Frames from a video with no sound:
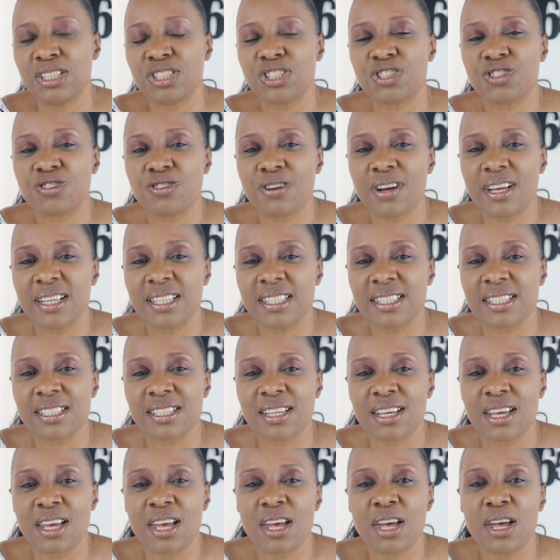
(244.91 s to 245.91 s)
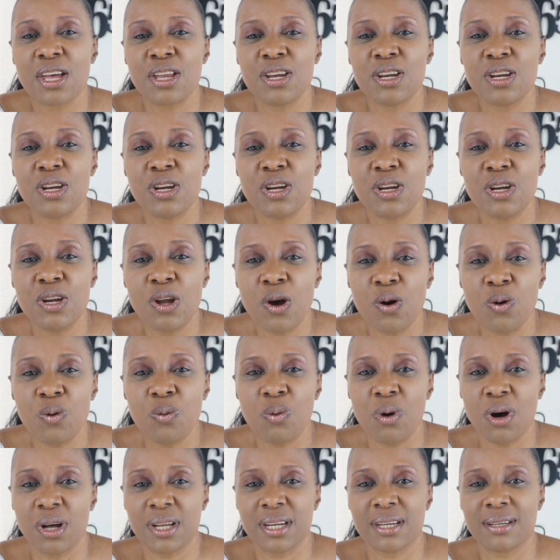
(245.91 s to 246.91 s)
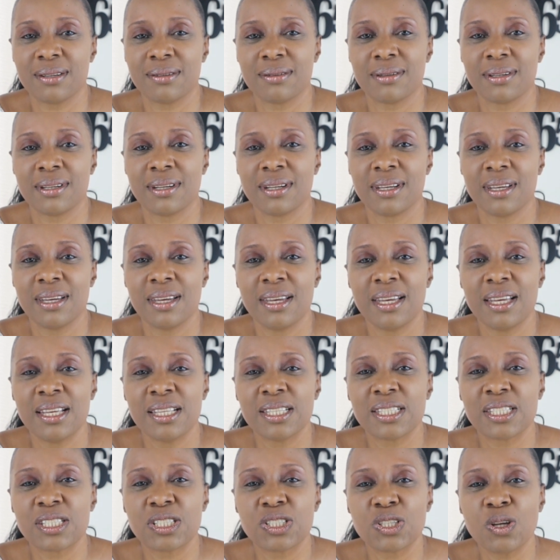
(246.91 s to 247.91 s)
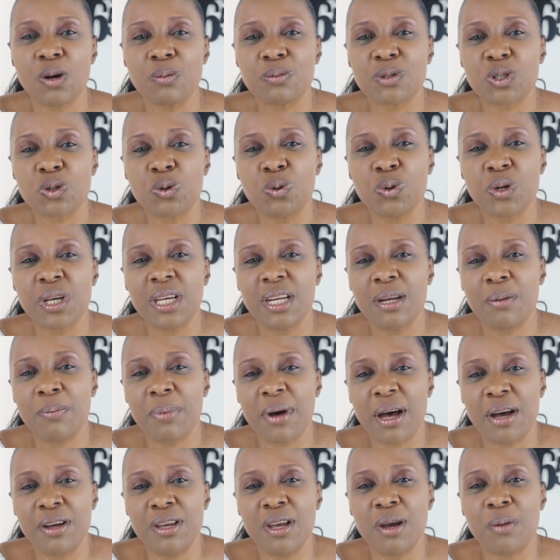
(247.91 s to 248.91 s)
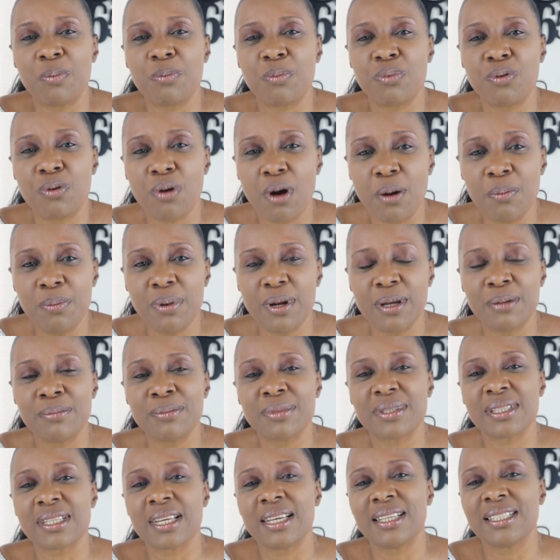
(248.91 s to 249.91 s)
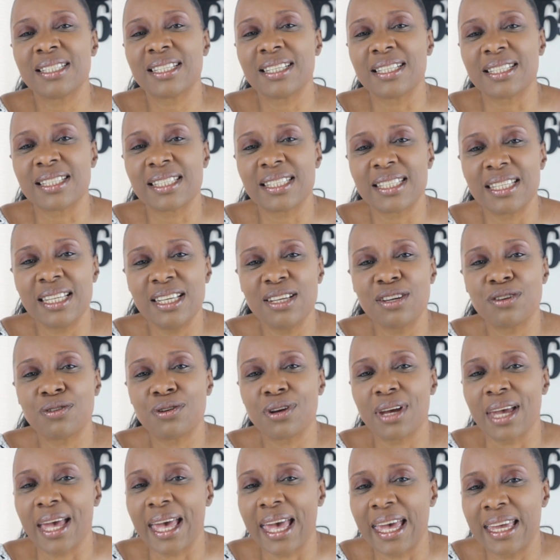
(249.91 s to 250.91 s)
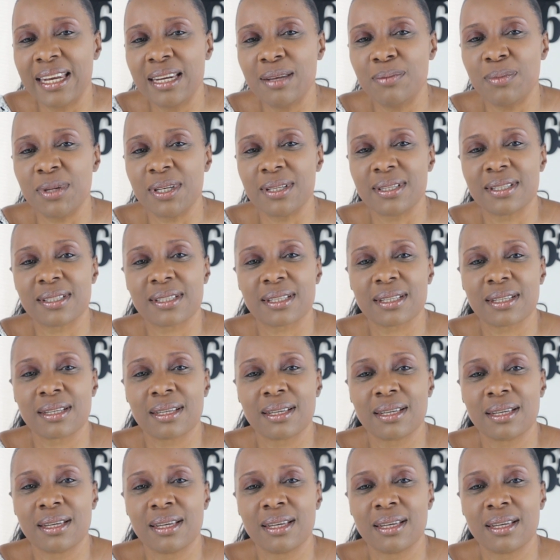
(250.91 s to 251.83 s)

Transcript: Trust no one. Stop talking about your problems to secret enemies.